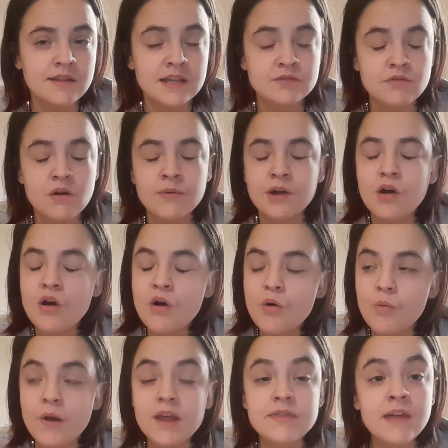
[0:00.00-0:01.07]
That's what I'm like,
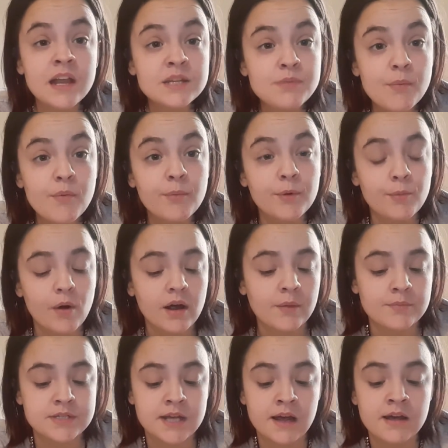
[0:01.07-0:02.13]
oh, wait, that's probably why
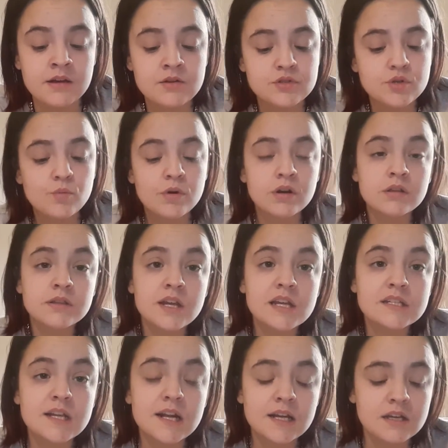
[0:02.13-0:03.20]
I'm sad. So what are
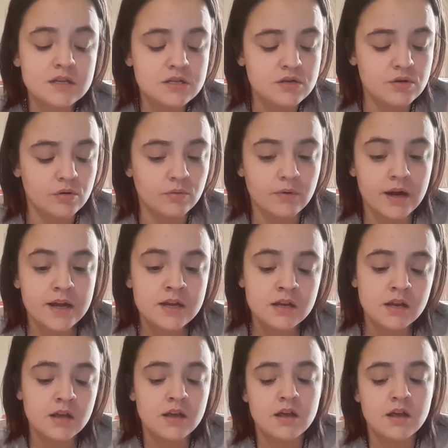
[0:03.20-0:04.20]
things that I can do, right?